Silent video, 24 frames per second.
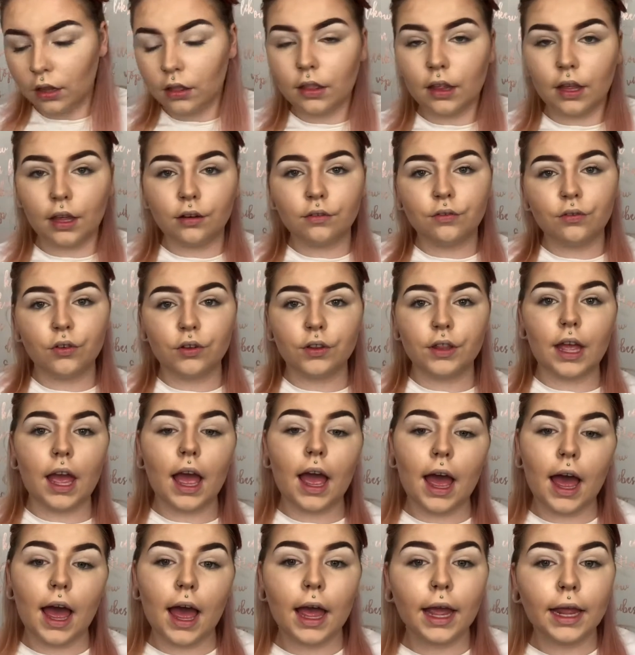Then for the
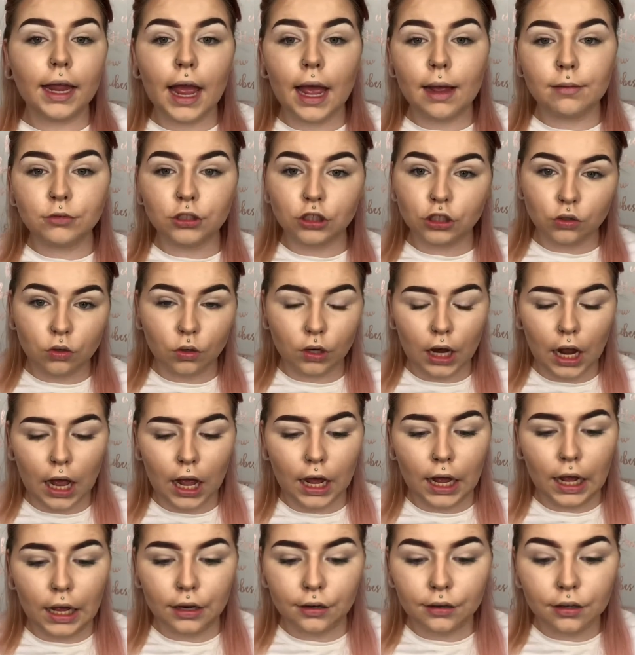eye, I'm just going to
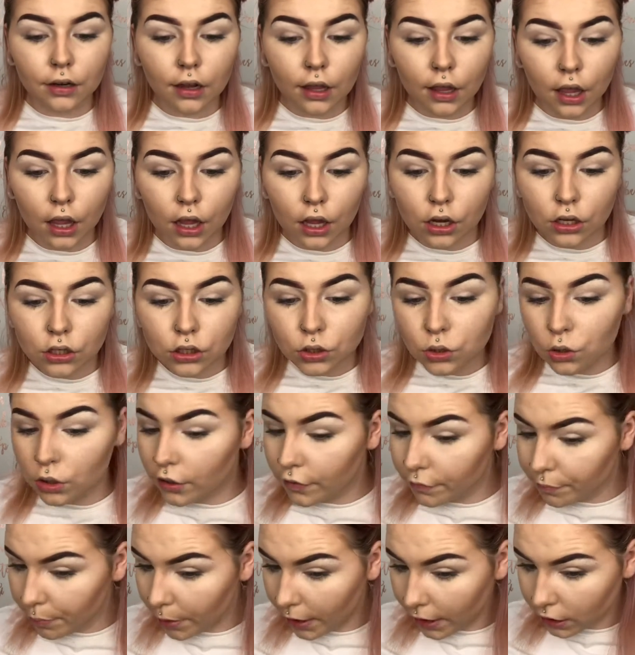add sort
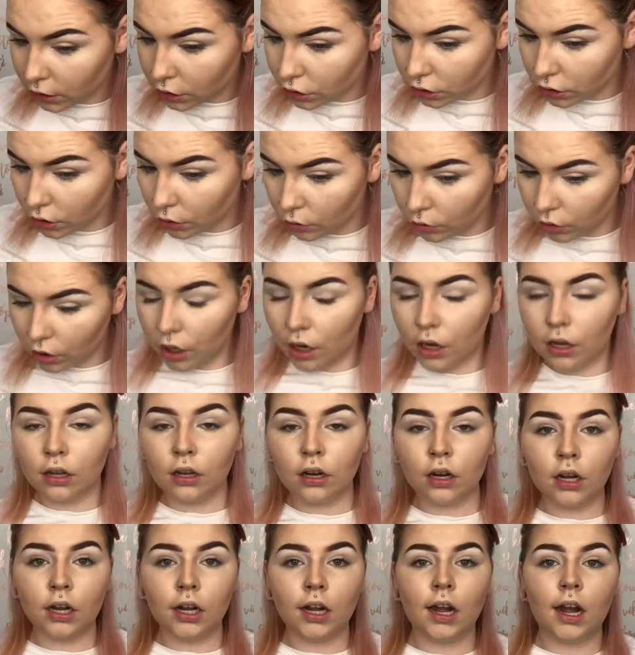of peach tone
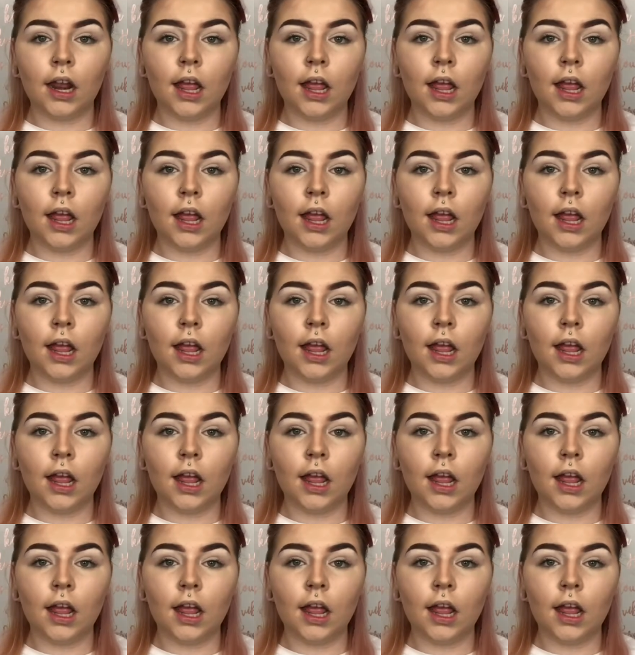color.